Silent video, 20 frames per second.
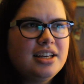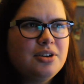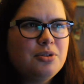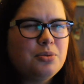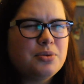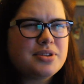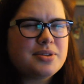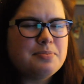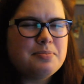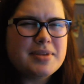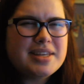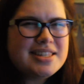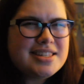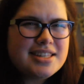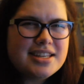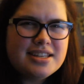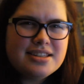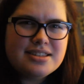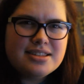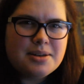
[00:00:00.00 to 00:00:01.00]
was
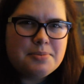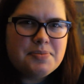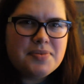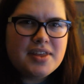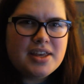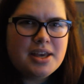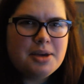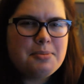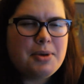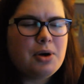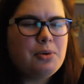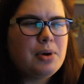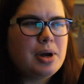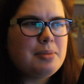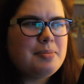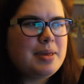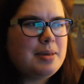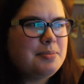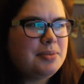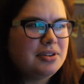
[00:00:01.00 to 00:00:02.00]
missing something about why
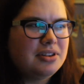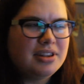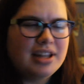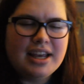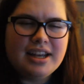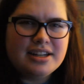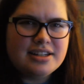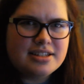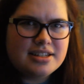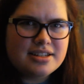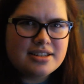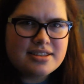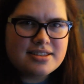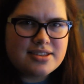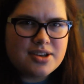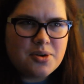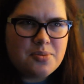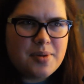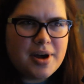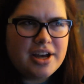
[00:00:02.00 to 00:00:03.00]
people liked it
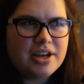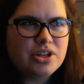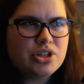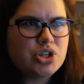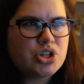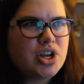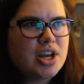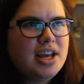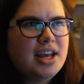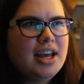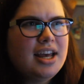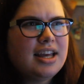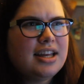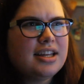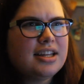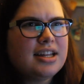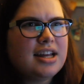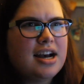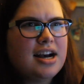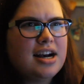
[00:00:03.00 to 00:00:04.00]
so much.
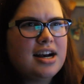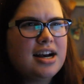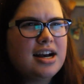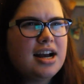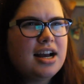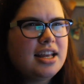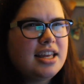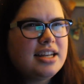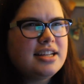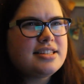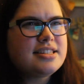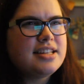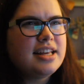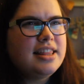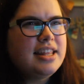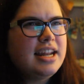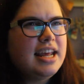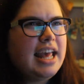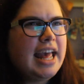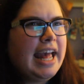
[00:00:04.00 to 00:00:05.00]
Again, it's not
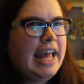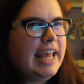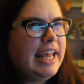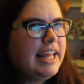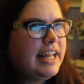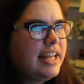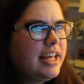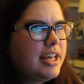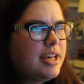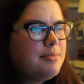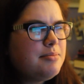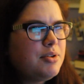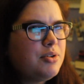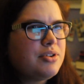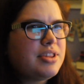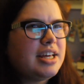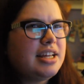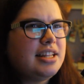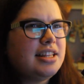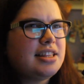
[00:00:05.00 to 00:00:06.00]
that I hate him or
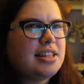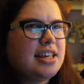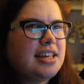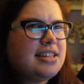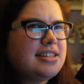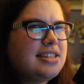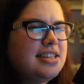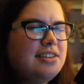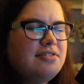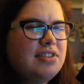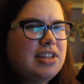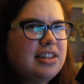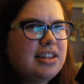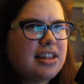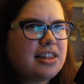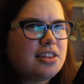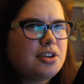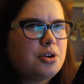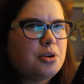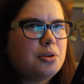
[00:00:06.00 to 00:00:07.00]
that it's even
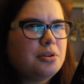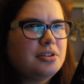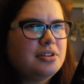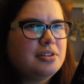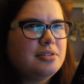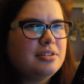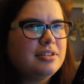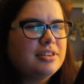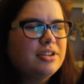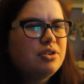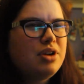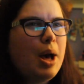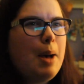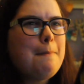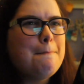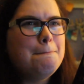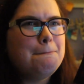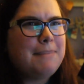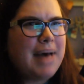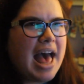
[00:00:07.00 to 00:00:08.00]
that they're
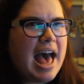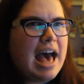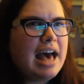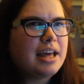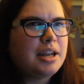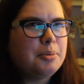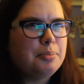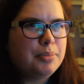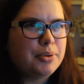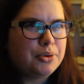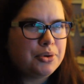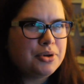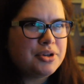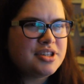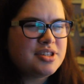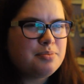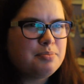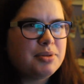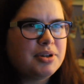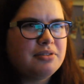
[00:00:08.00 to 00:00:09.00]
not bad
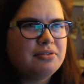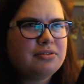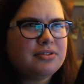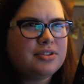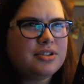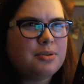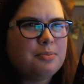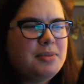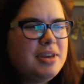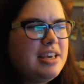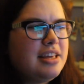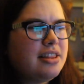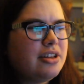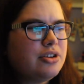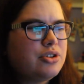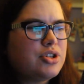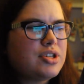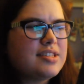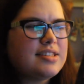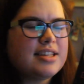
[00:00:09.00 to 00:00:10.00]
books, but to me
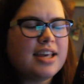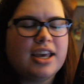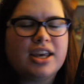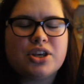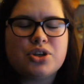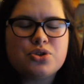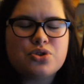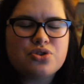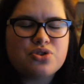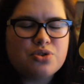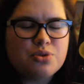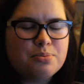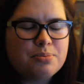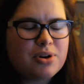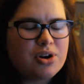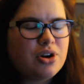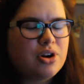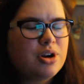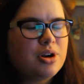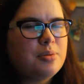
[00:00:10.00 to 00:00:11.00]
they're just like
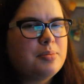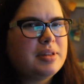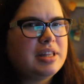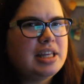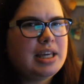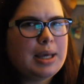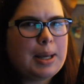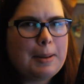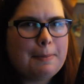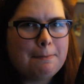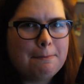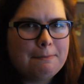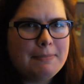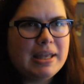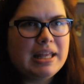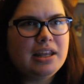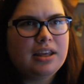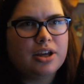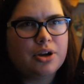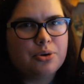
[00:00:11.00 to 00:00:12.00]
superbly
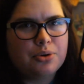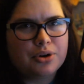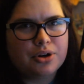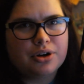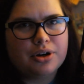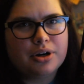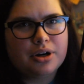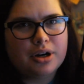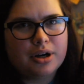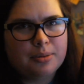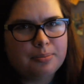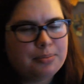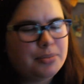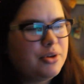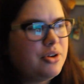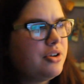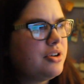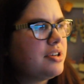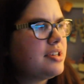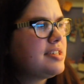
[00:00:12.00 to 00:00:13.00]
mediocre
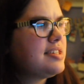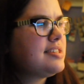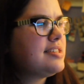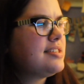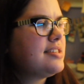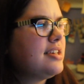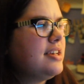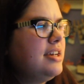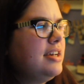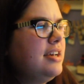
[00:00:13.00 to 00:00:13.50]
books.